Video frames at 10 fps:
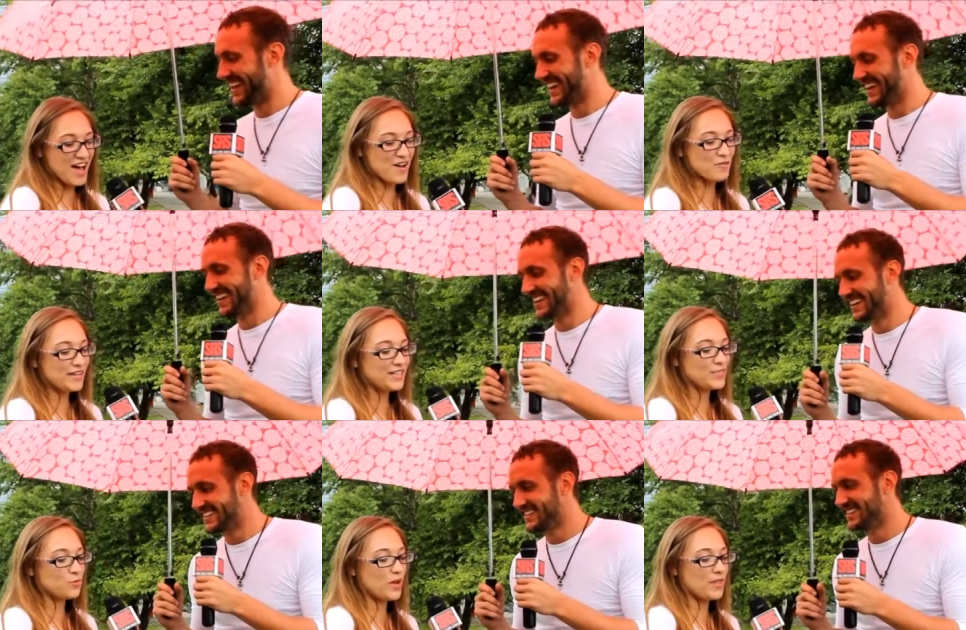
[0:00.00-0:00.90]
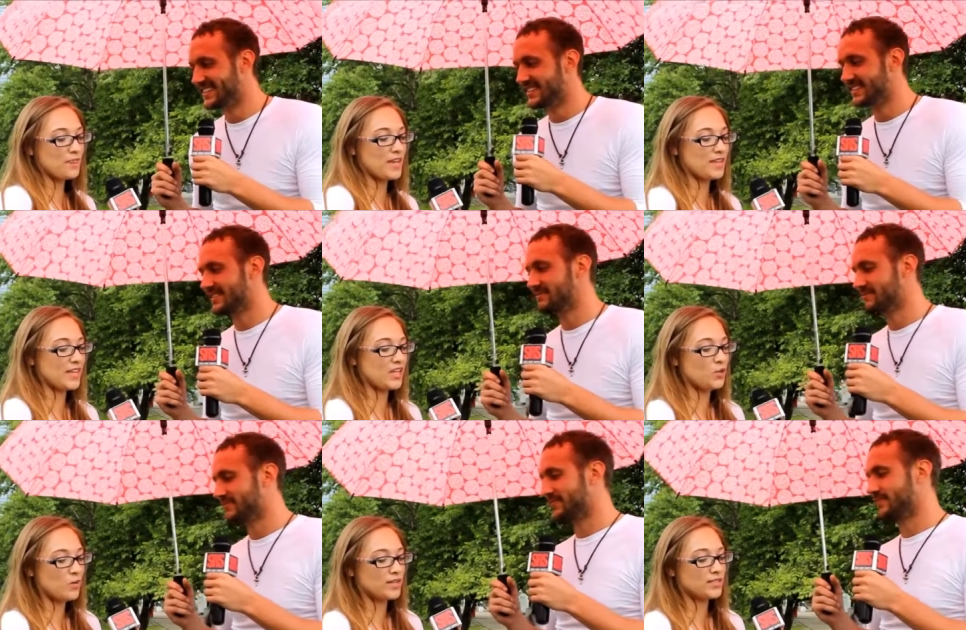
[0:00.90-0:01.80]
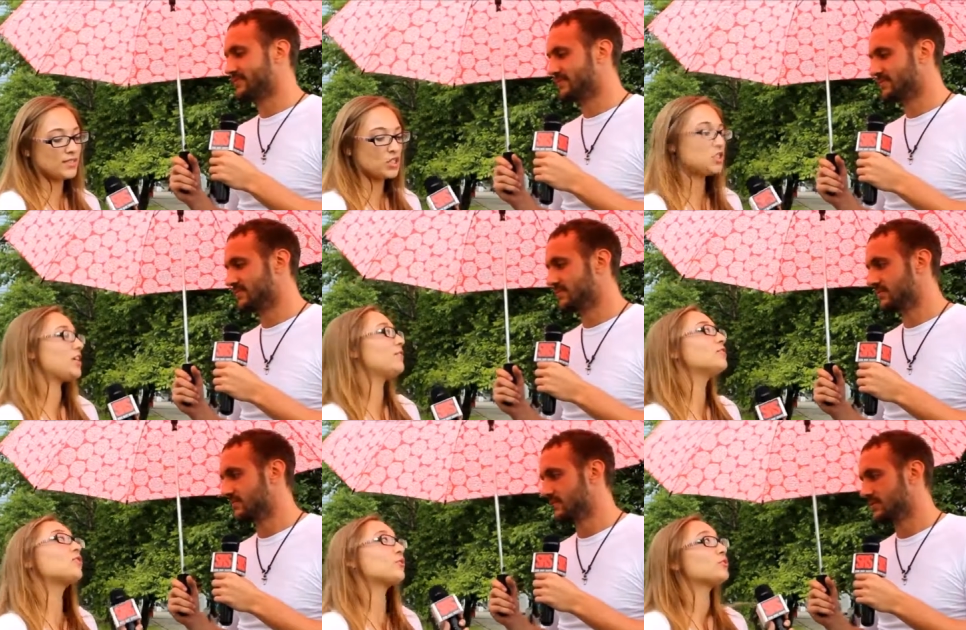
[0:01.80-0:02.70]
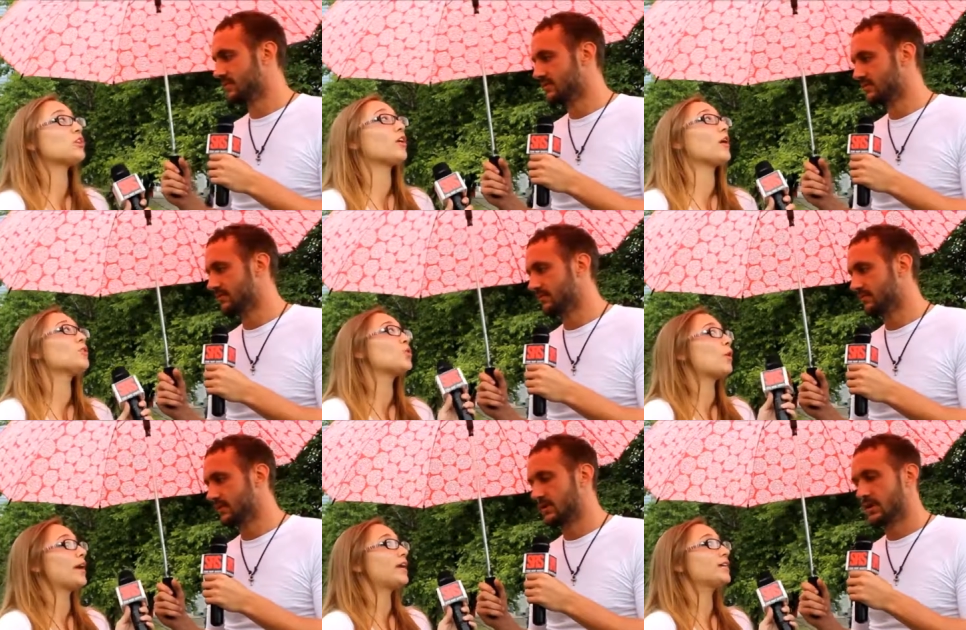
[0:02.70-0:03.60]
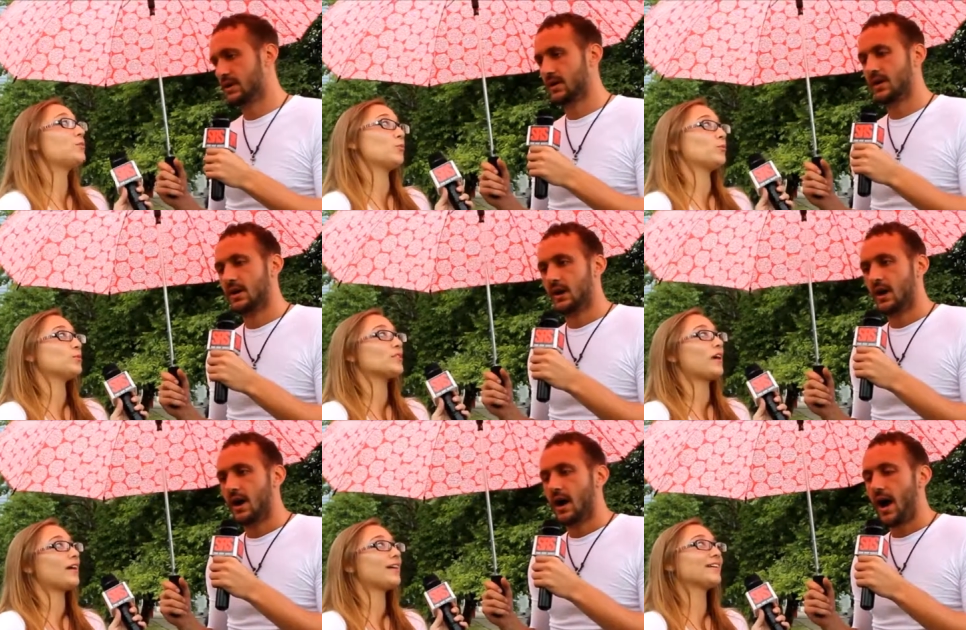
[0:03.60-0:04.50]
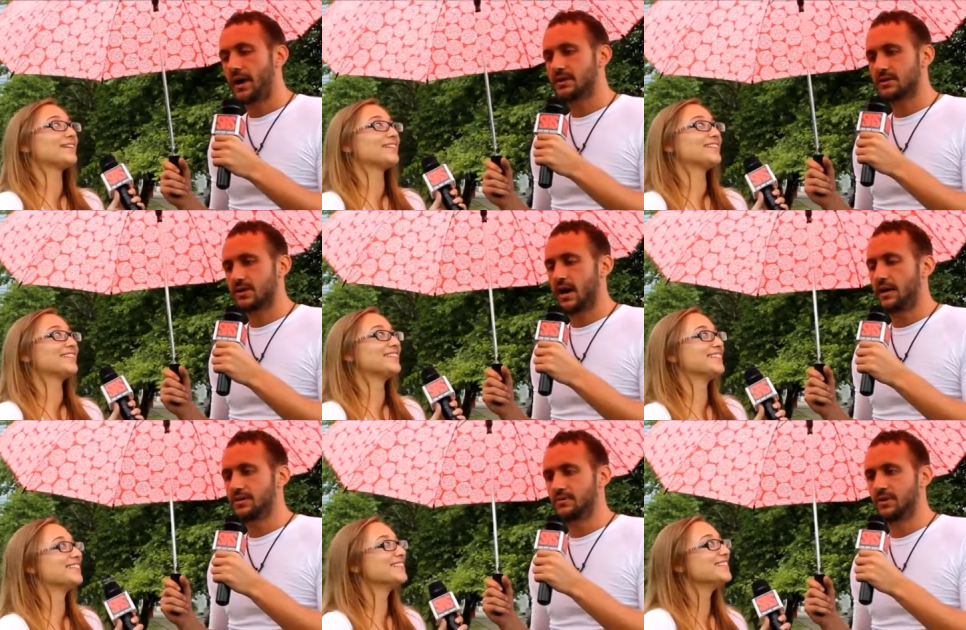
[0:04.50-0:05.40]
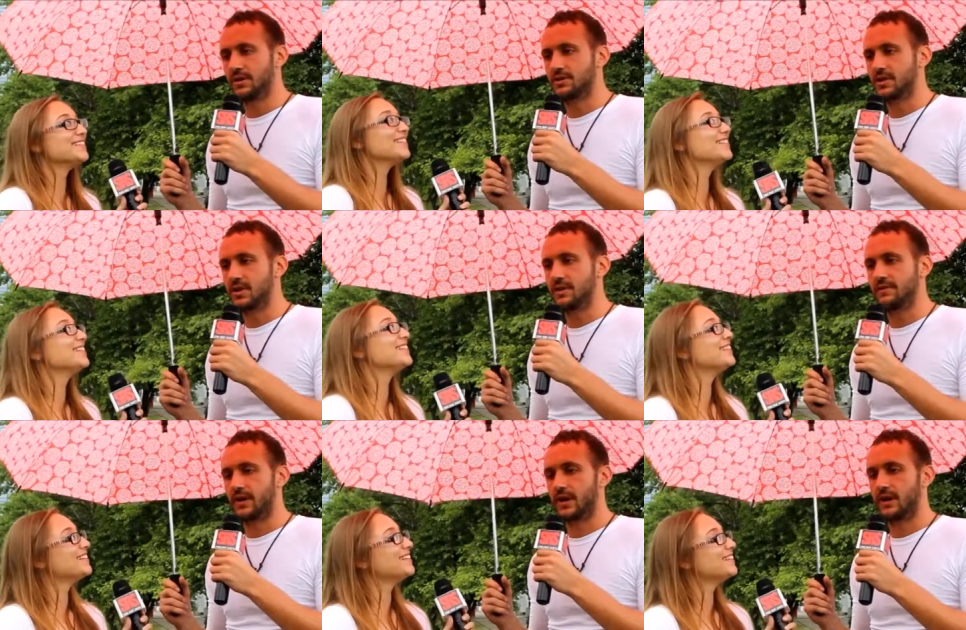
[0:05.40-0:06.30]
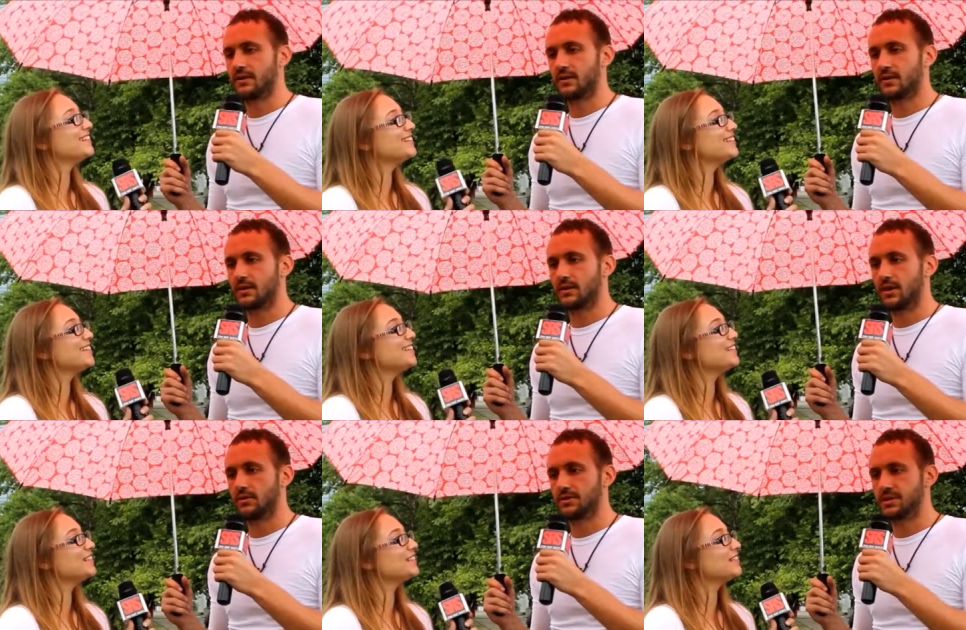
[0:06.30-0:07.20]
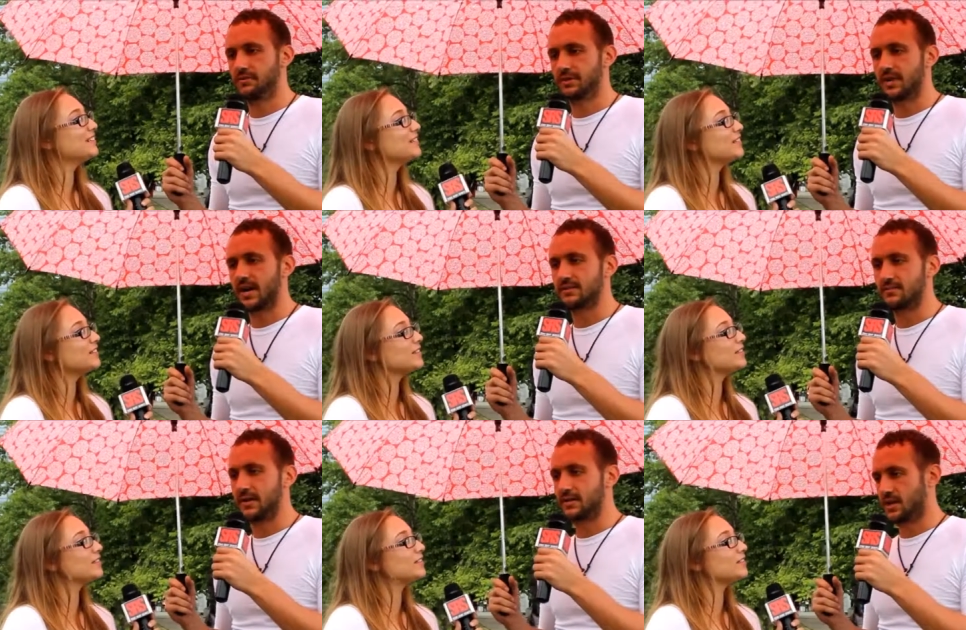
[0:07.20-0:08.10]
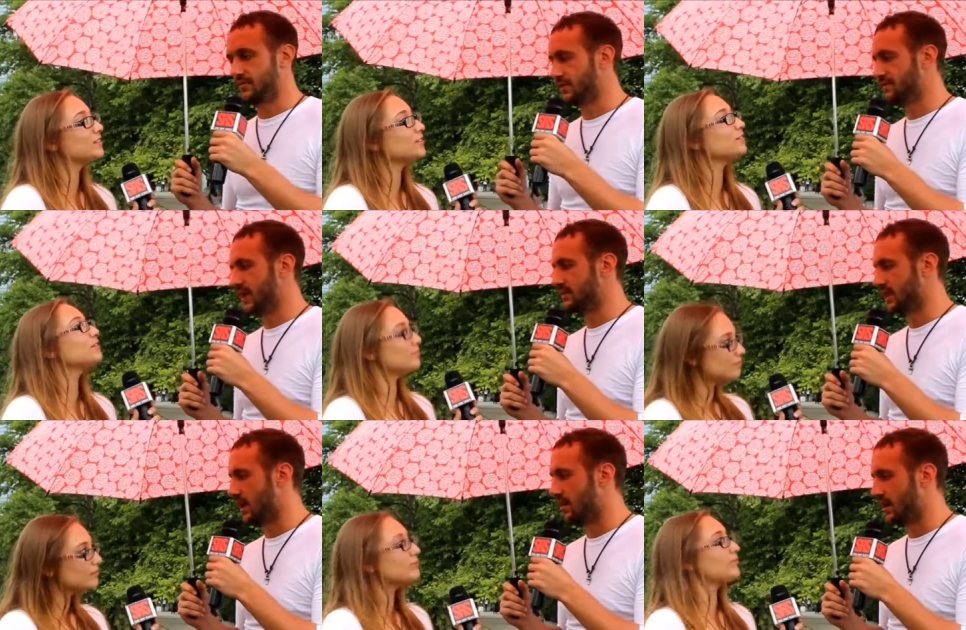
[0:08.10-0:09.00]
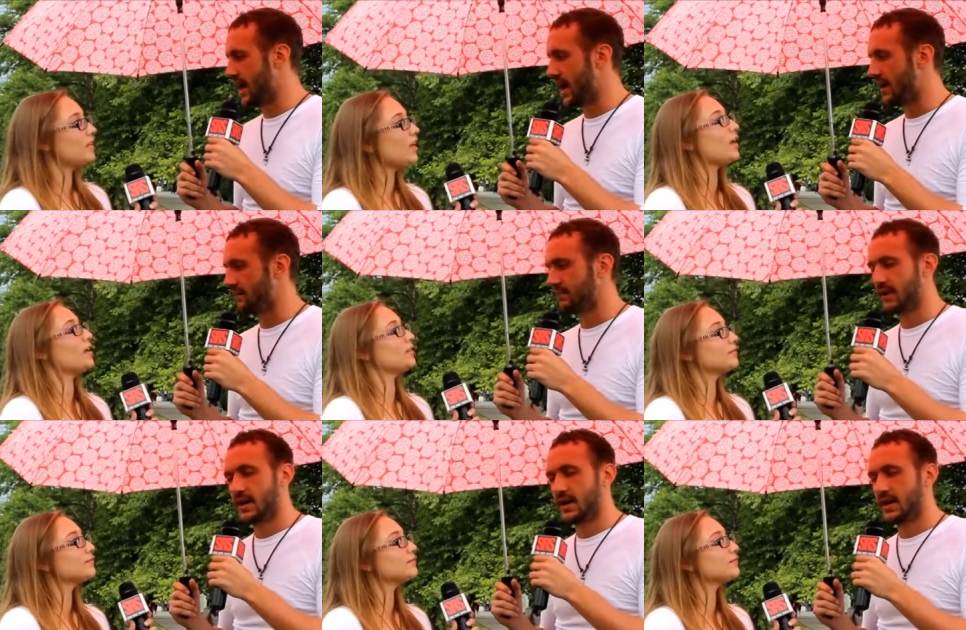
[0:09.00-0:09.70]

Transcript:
Speaker 1: uh, what is one thing that you want to achieve through touring?
Speaker 2: Sorry. I just I just want to achieve uh, you know legitimizing myself and the fans that I already have.